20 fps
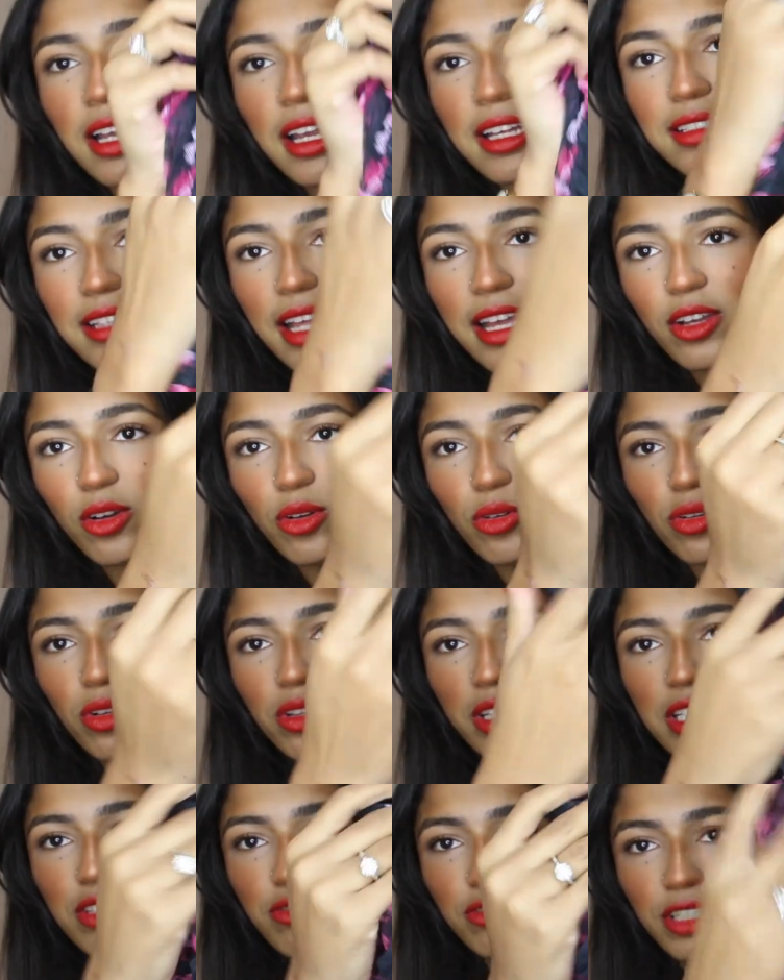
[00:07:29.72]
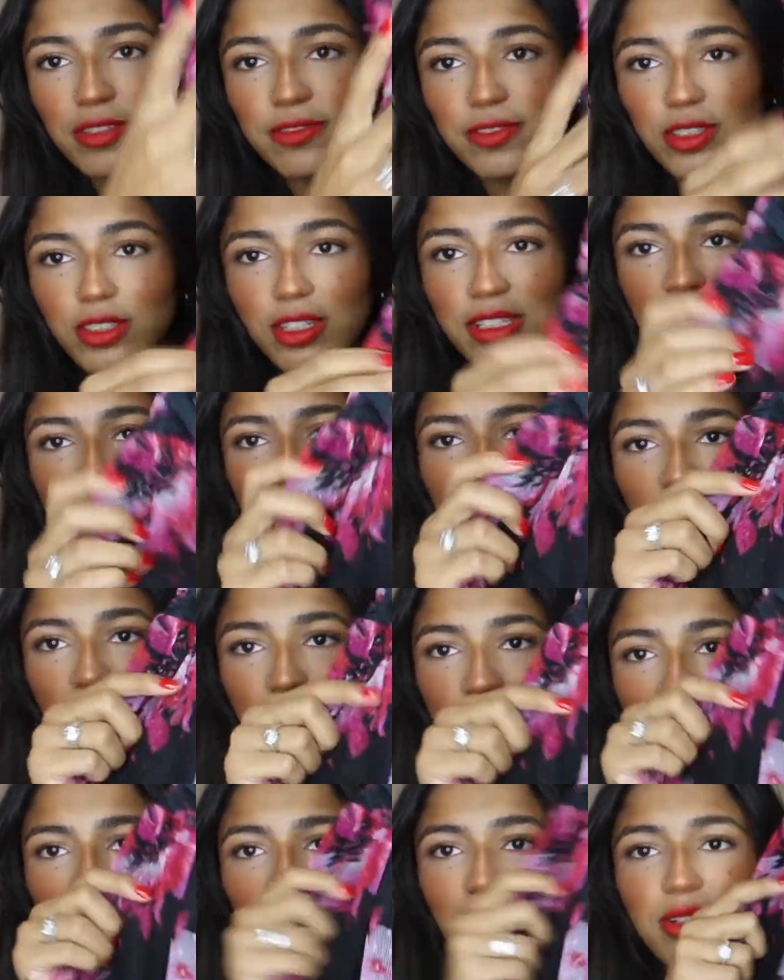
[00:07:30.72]
it's like all these ruffles, and then it
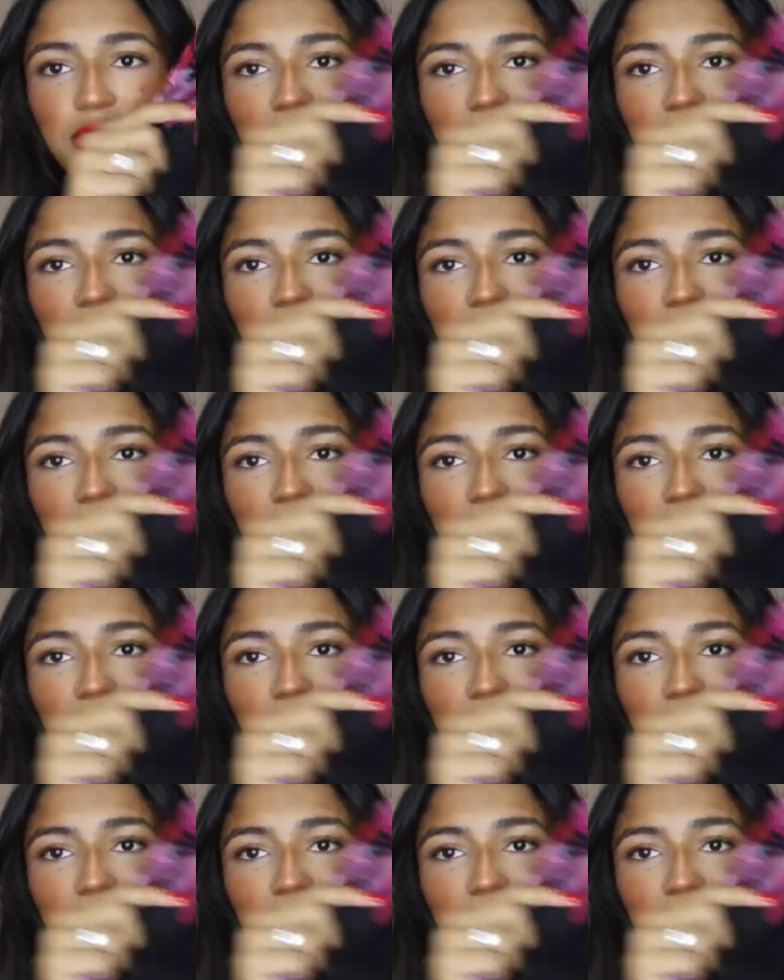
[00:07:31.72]
comes out